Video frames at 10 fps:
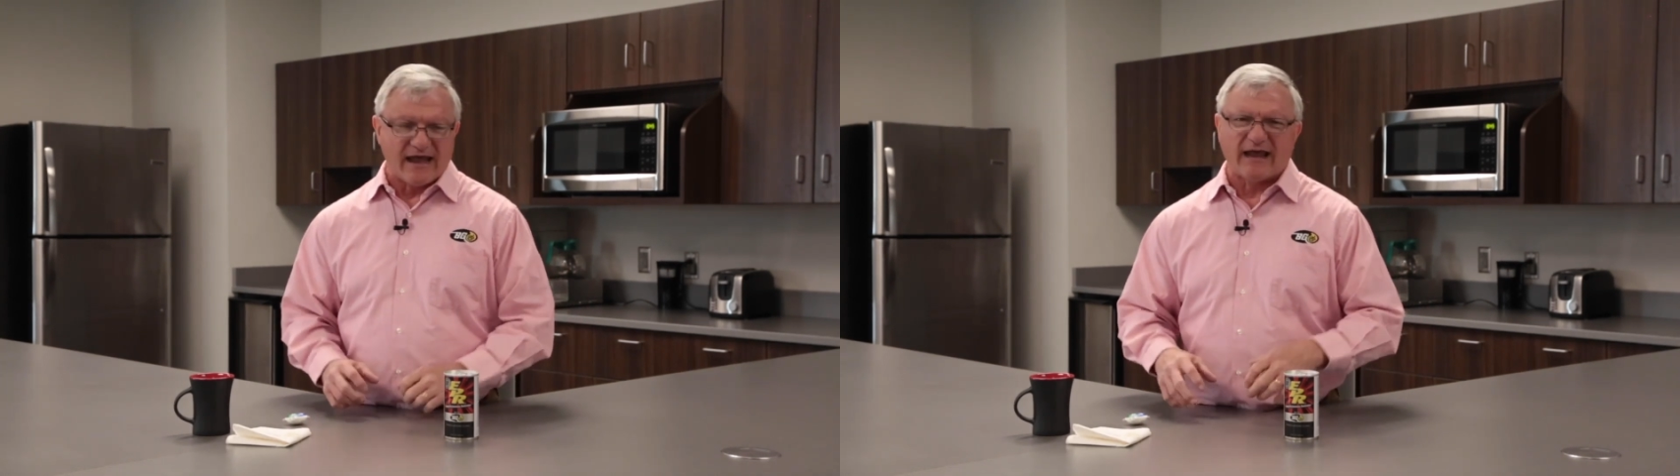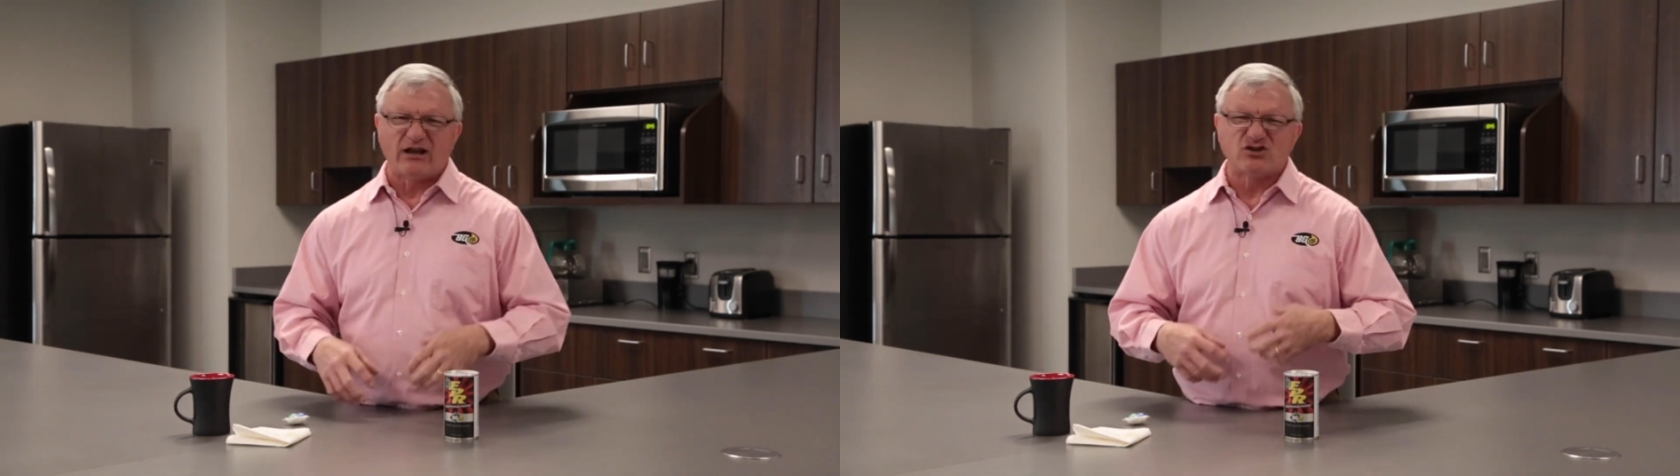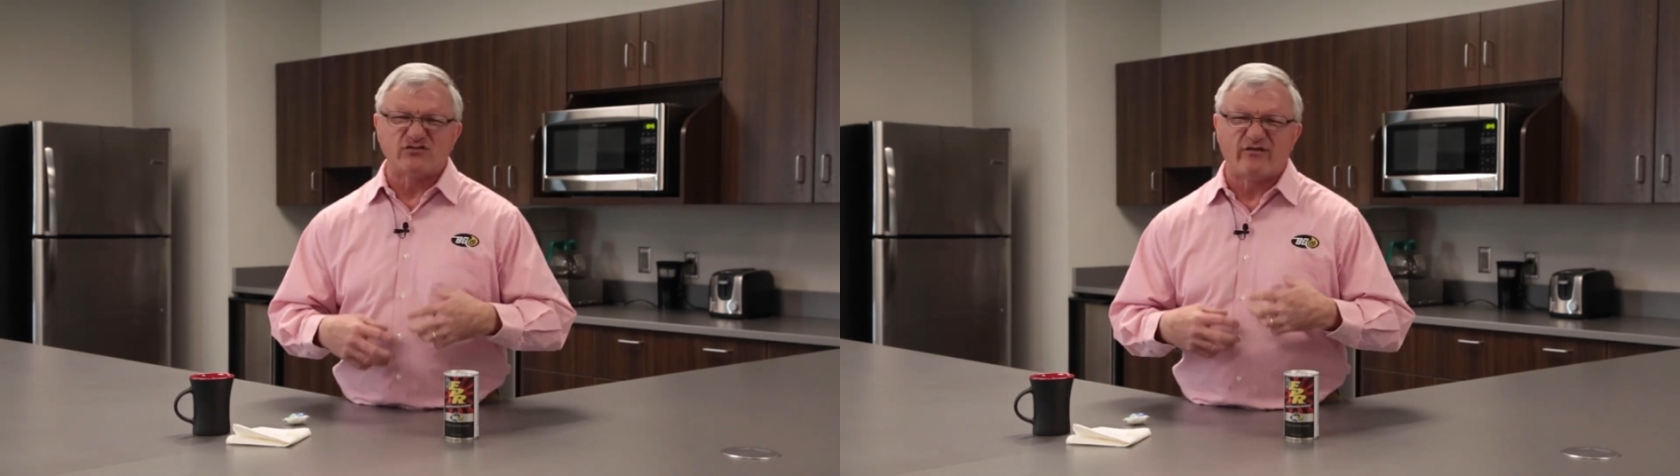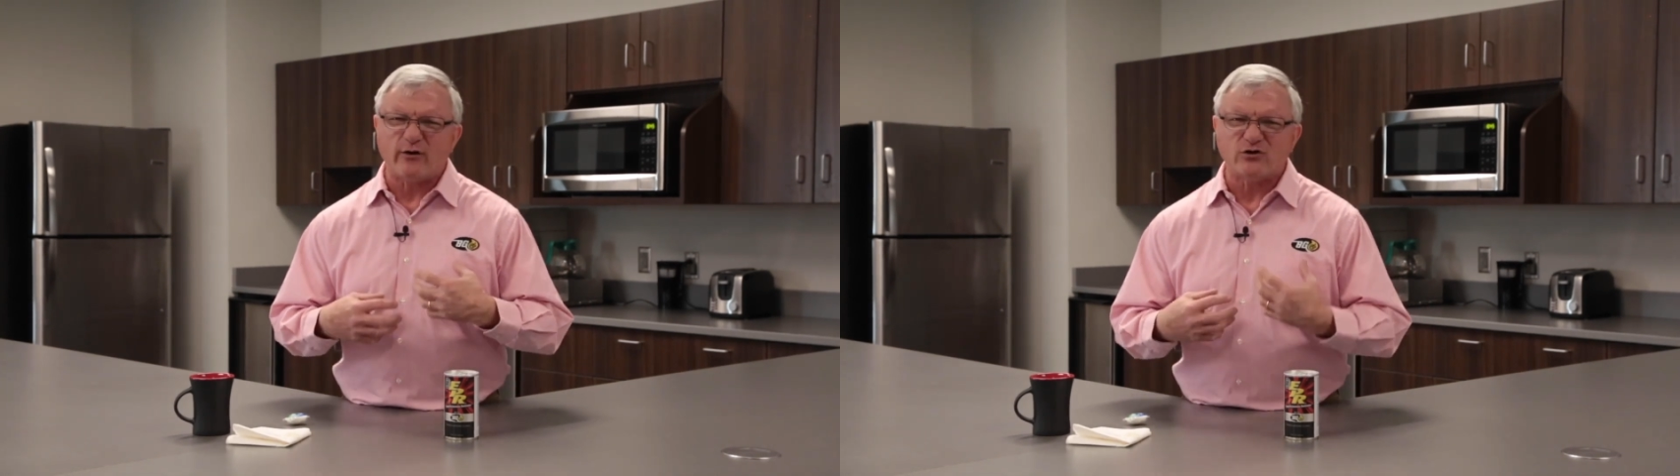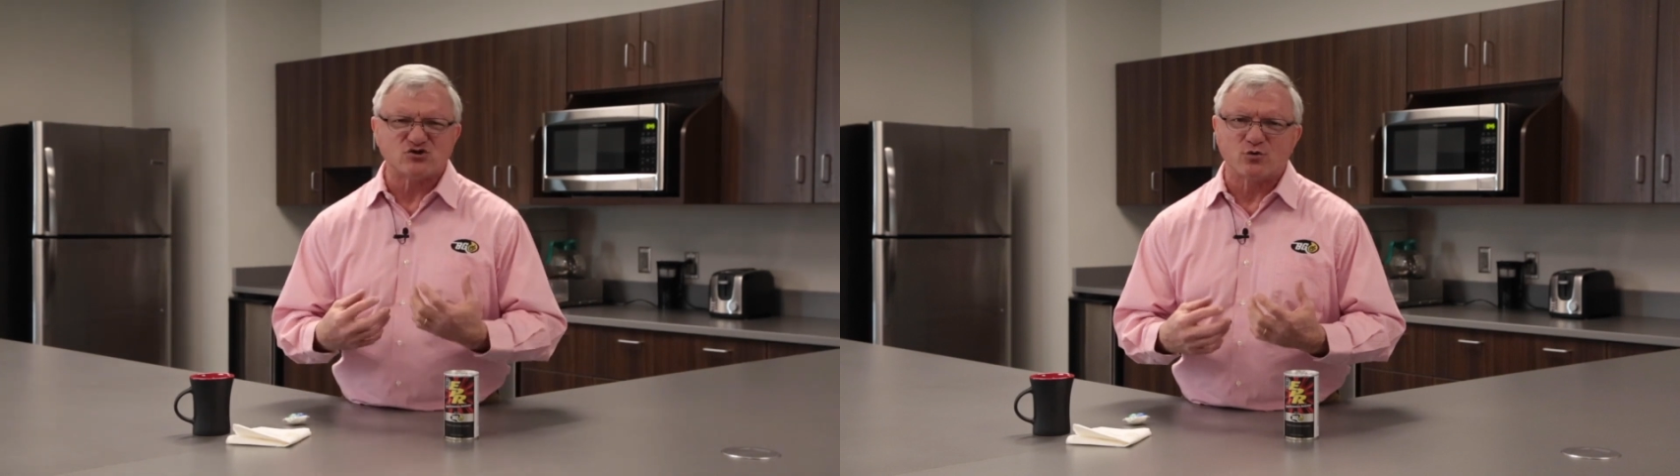and in a
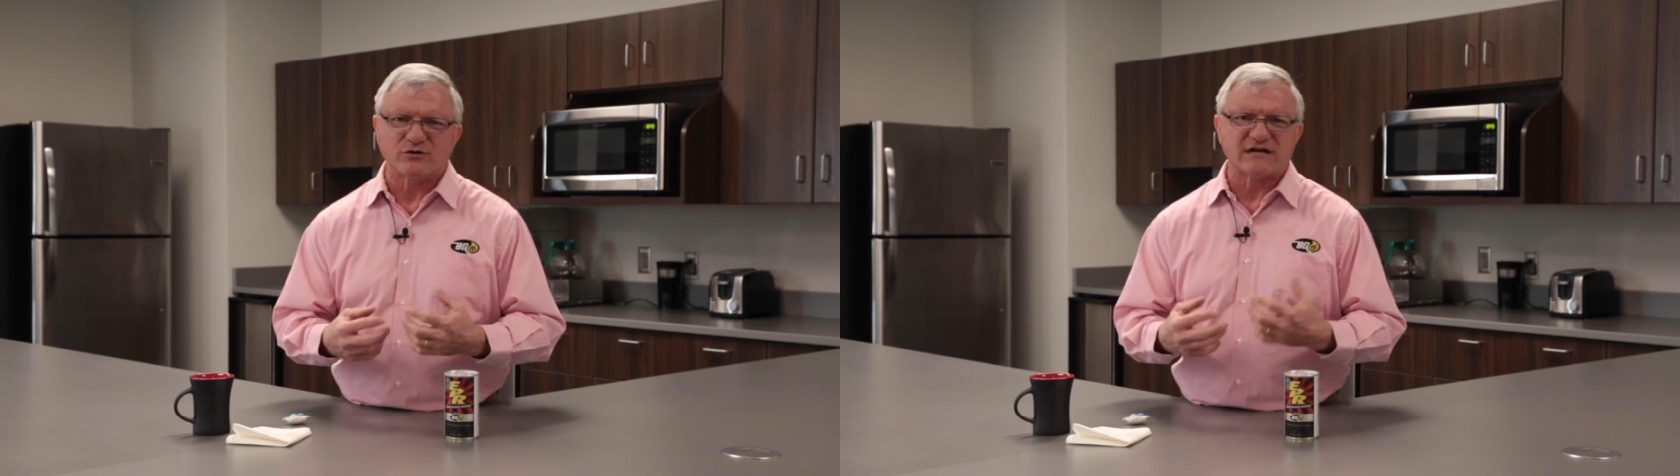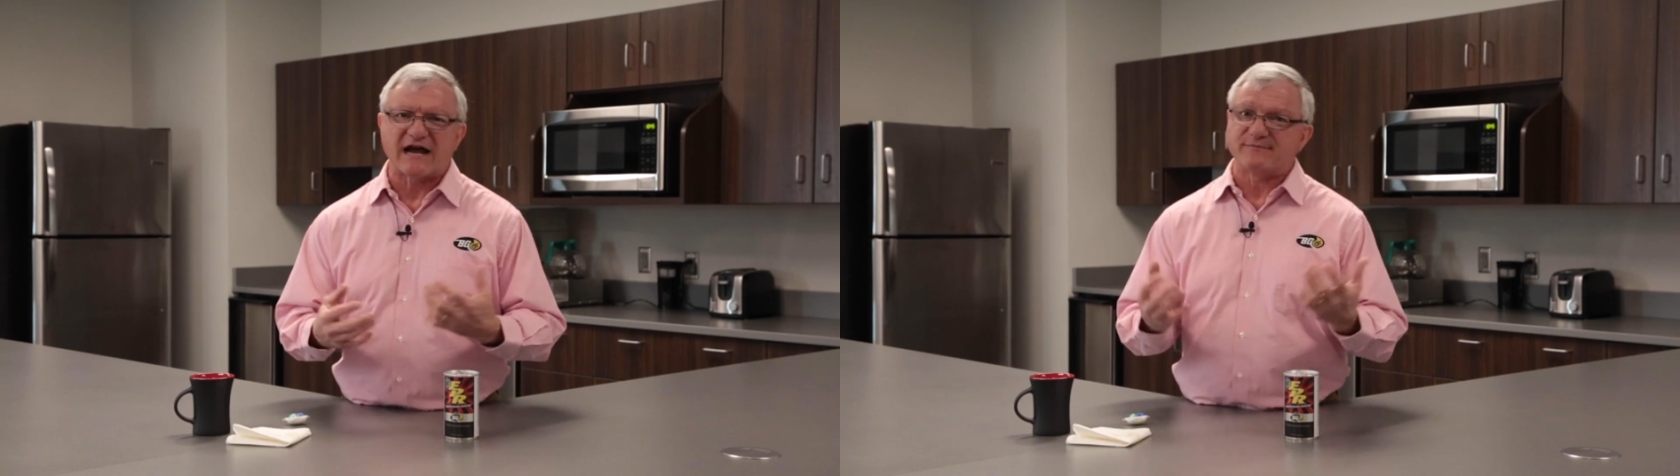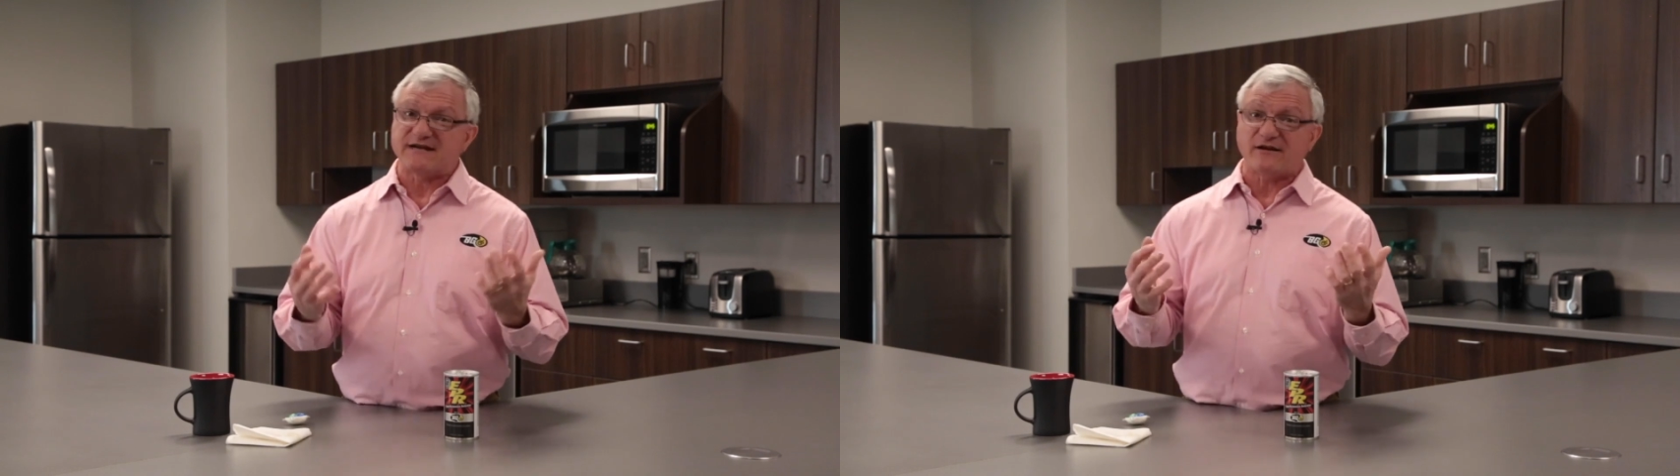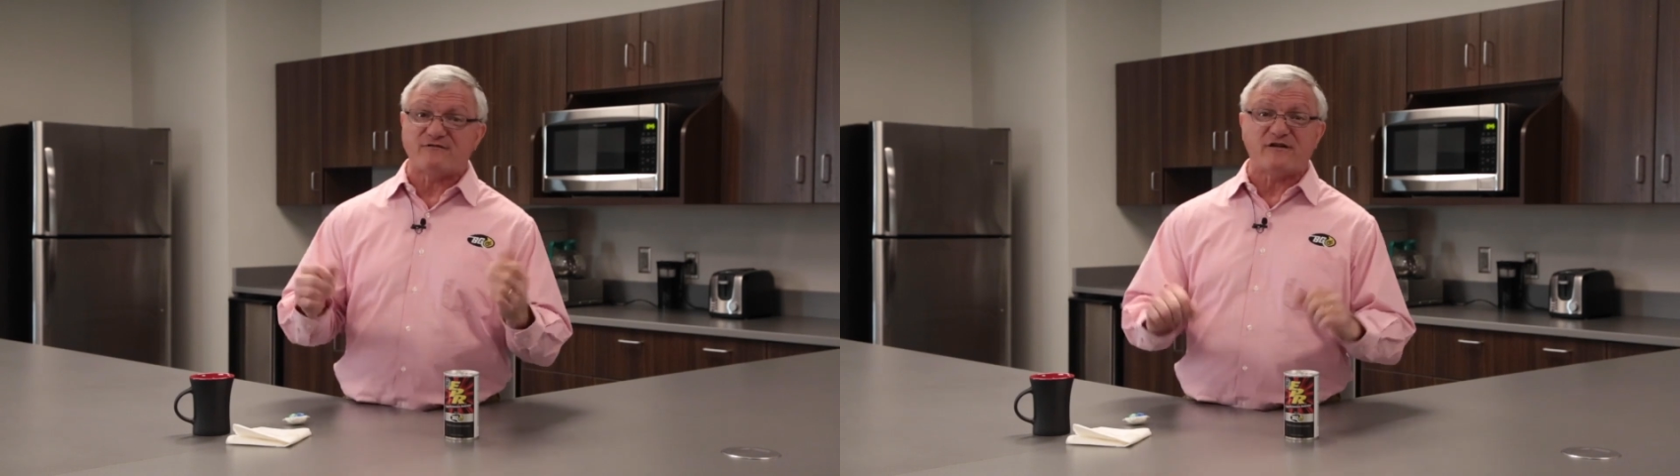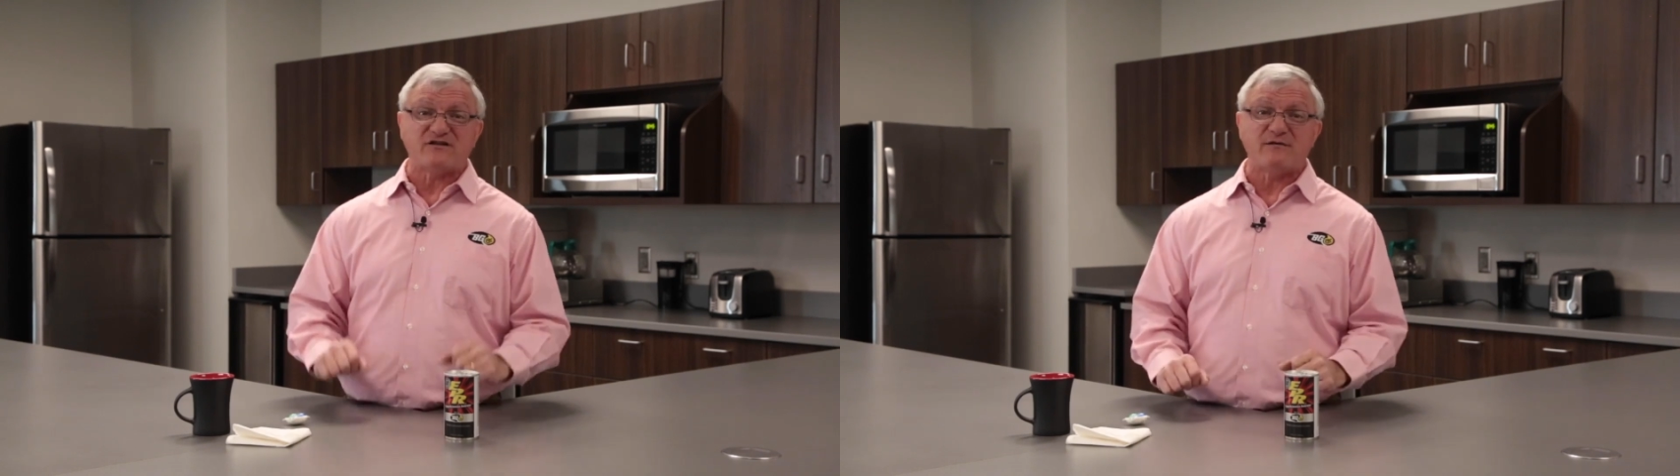very short time, 10 to
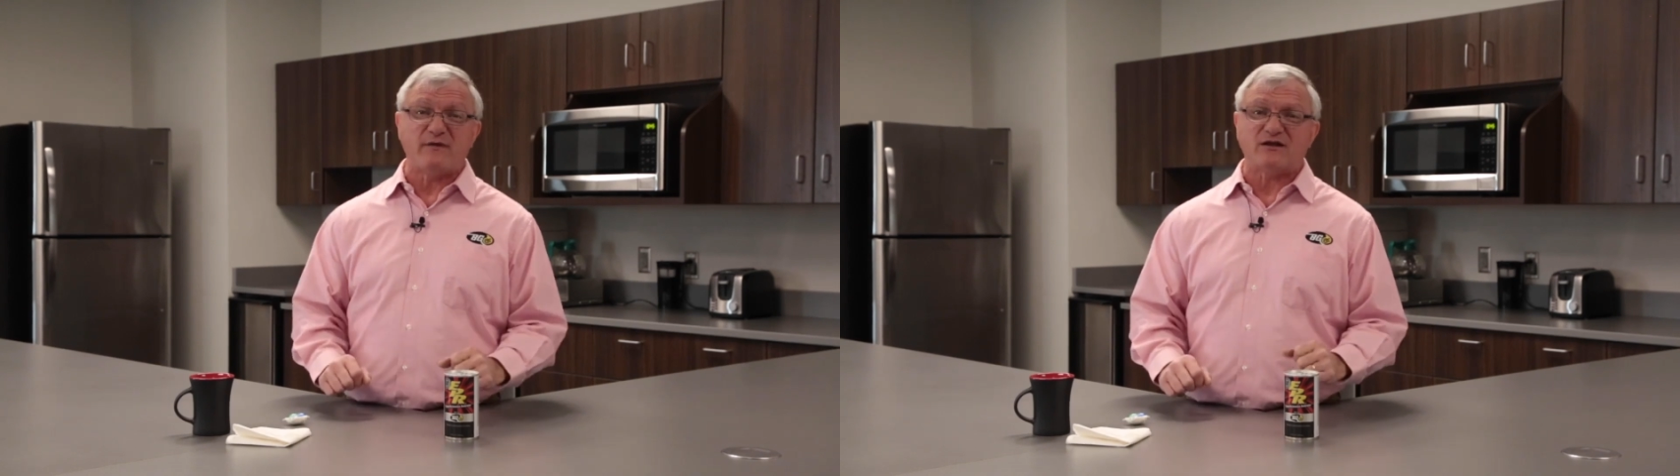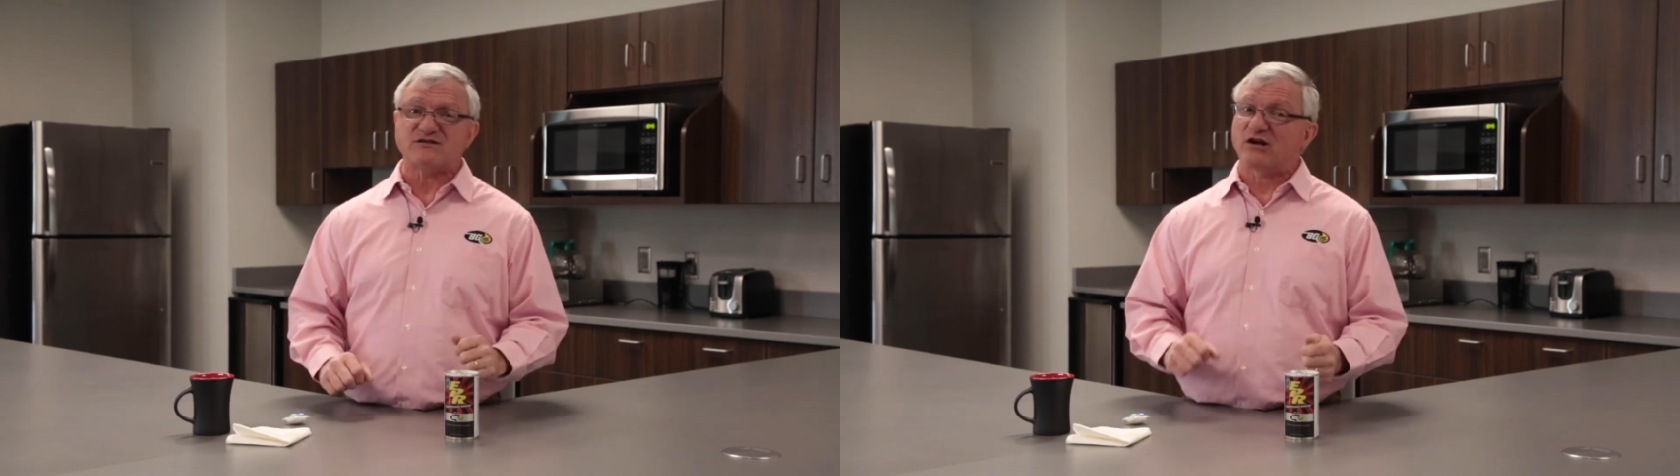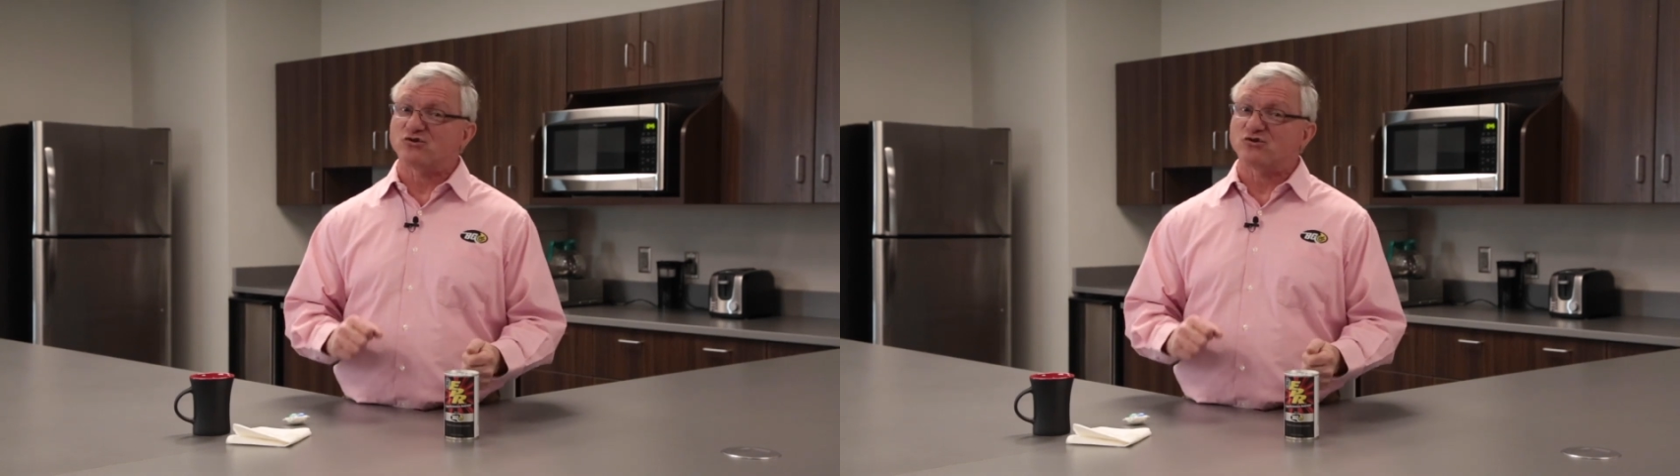15 minutes,